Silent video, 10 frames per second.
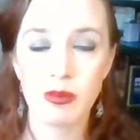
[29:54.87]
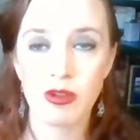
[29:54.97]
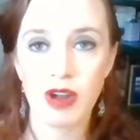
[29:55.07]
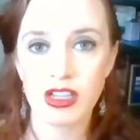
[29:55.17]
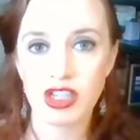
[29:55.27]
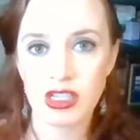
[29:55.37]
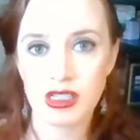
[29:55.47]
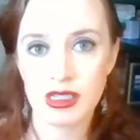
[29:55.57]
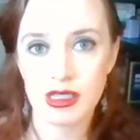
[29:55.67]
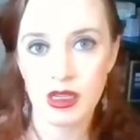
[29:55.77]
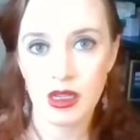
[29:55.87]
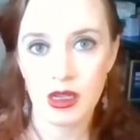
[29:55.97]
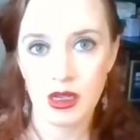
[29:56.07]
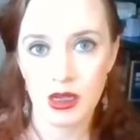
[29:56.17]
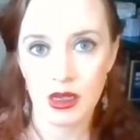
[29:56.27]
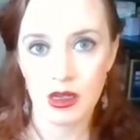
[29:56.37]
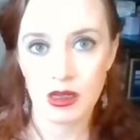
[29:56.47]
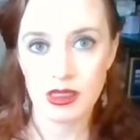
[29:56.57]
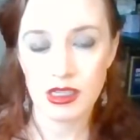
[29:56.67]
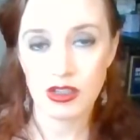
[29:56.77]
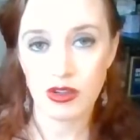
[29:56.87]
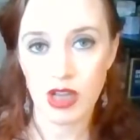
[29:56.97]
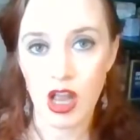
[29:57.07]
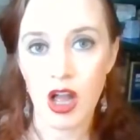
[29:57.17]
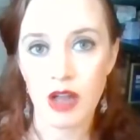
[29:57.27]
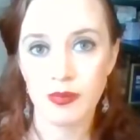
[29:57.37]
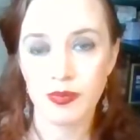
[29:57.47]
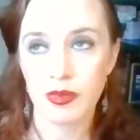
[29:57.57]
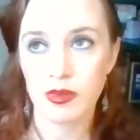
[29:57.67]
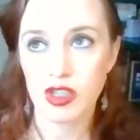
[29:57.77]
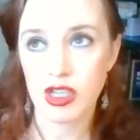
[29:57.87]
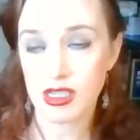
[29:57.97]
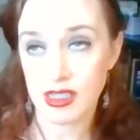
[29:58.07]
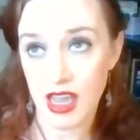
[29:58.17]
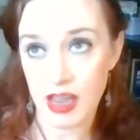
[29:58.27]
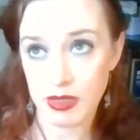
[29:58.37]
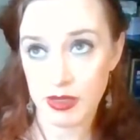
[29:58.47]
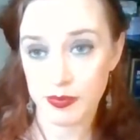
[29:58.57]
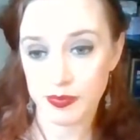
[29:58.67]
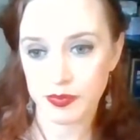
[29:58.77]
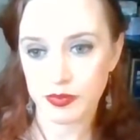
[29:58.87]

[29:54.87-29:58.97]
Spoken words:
And Bob Cratchit's sister-in-law, she escaped.